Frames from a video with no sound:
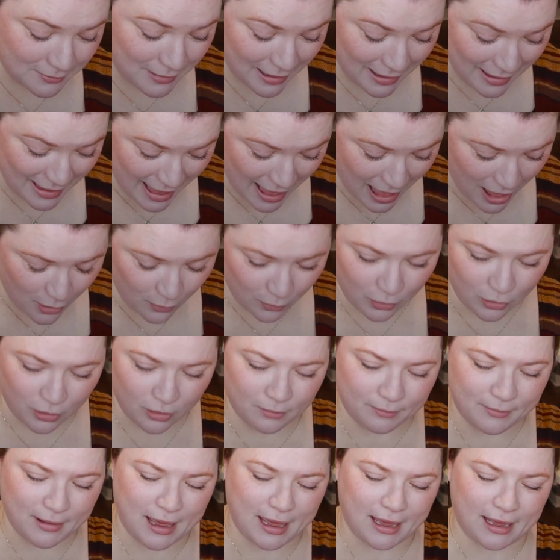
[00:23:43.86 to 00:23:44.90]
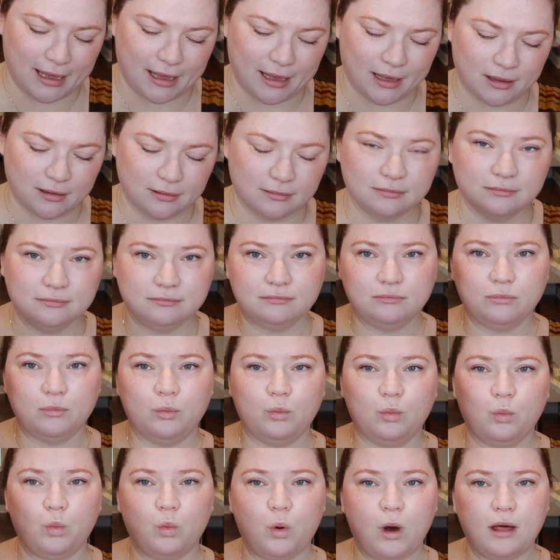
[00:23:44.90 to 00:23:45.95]
my cowl, my
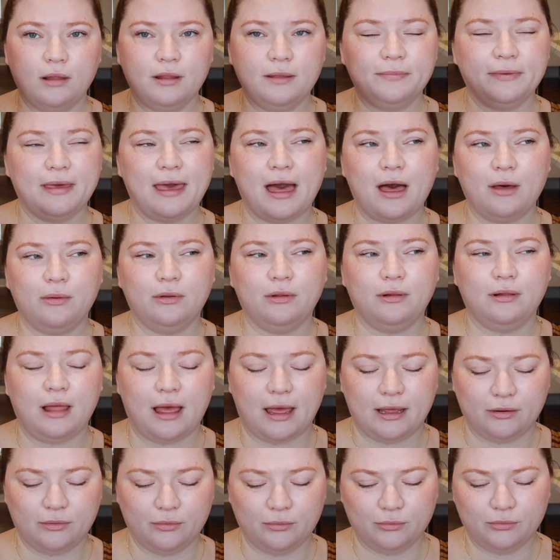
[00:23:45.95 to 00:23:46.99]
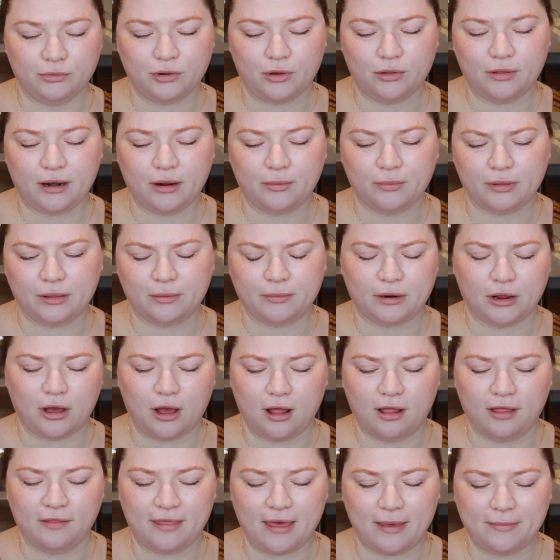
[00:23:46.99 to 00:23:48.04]
wallop cowl. I don't know that I really want to
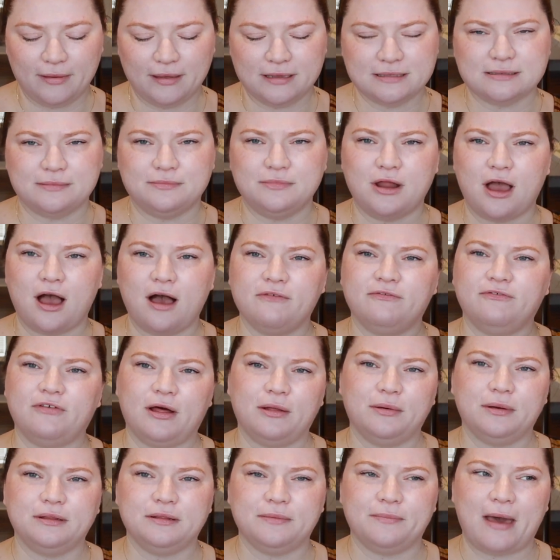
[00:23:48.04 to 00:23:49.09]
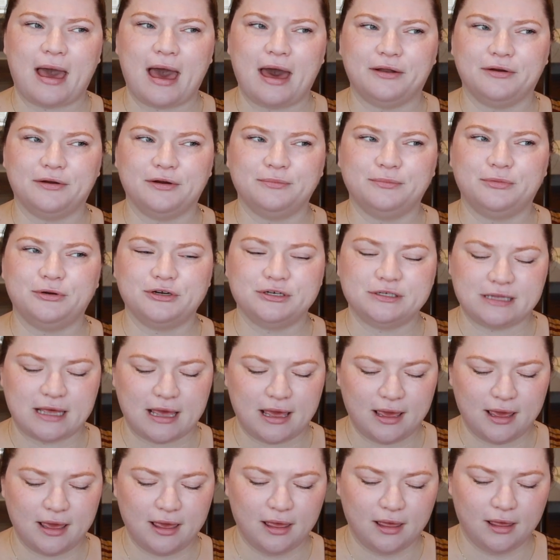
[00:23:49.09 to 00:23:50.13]
call it that because I'm not following the pattern per
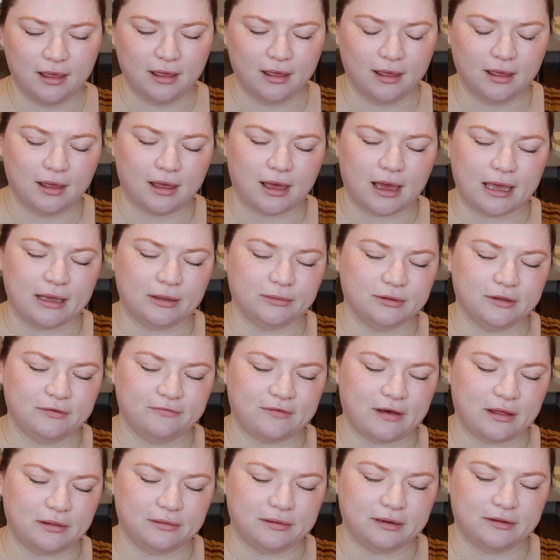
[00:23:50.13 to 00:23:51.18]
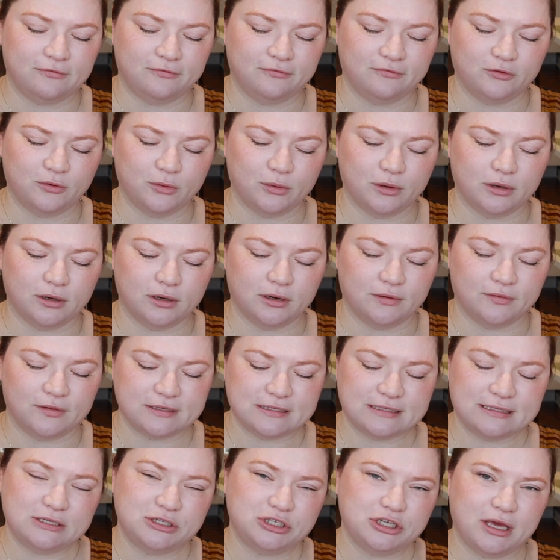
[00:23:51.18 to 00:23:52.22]
se. I only followed it for the
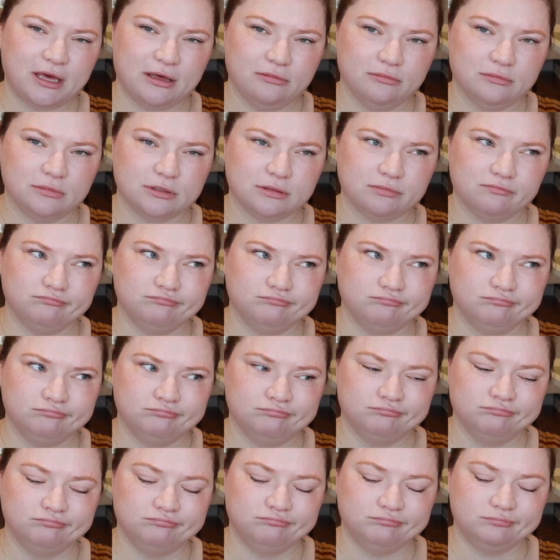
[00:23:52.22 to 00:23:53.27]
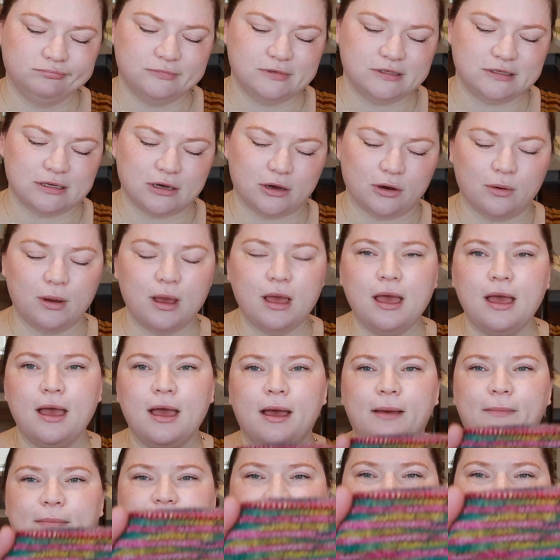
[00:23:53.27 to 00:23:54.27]
stitch count. So, but